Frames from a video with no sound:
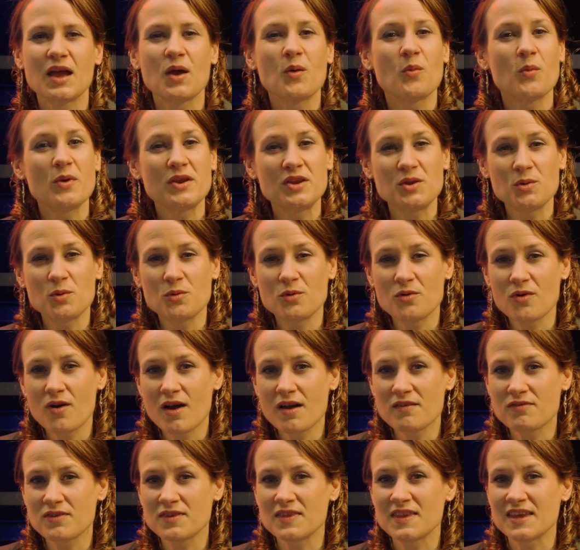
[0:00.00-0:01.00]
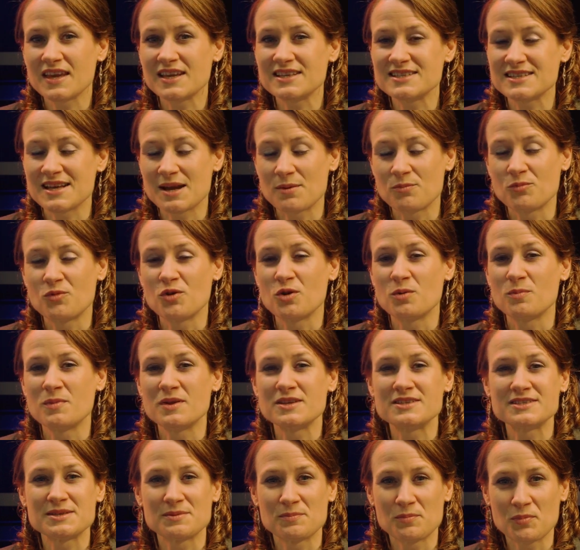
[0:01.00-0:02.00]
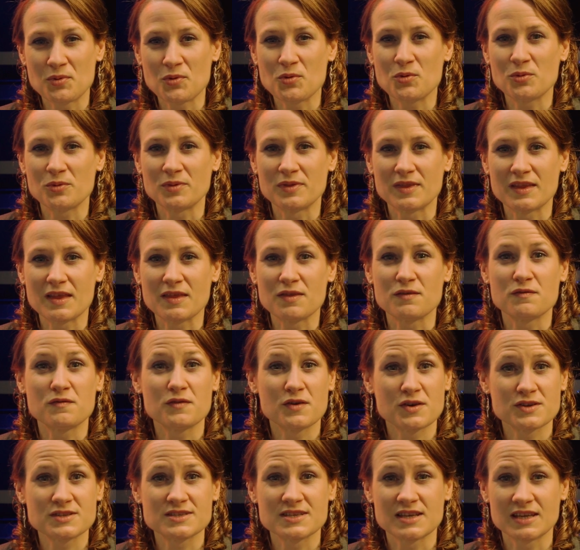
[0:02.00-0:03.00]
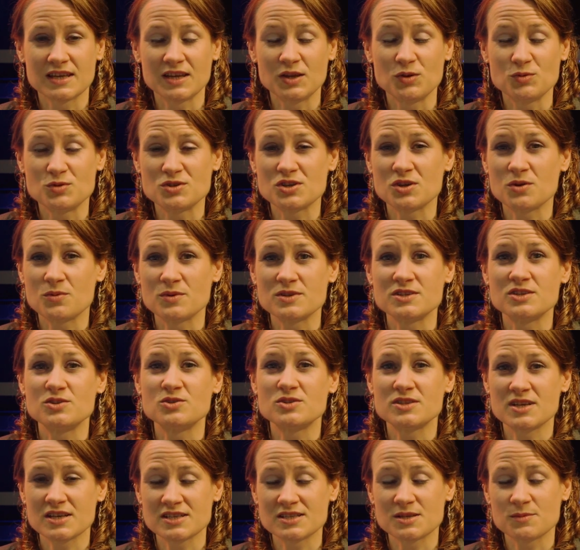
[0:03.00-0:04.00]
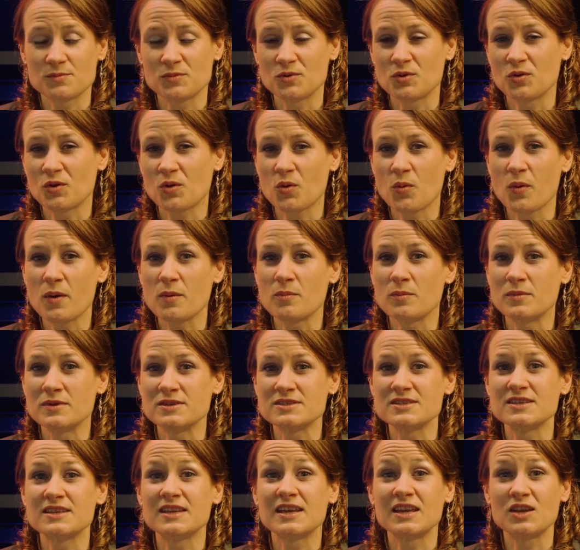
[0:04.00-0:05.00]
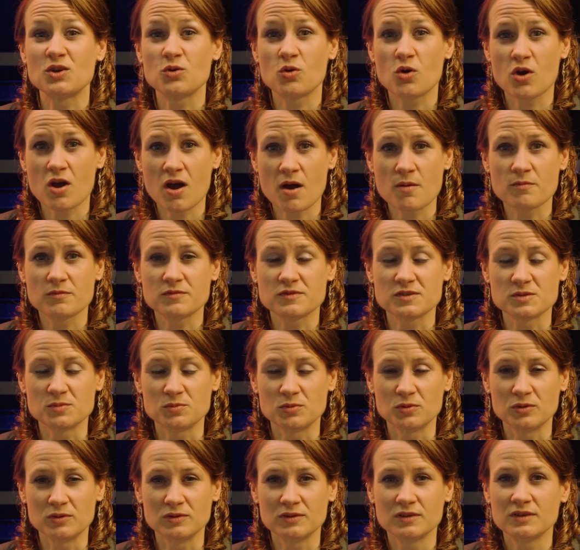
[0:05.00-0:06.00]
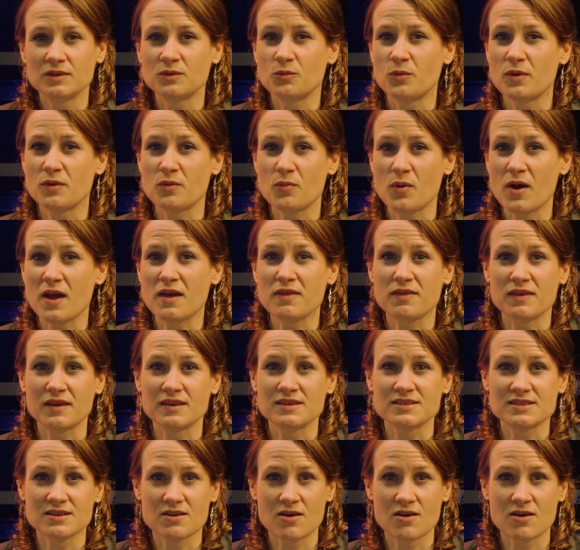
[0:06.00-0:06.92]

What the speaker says: When you arrive in the exam room, it's important that the first thing you do is you set up your equipment and that you're comfortable with where things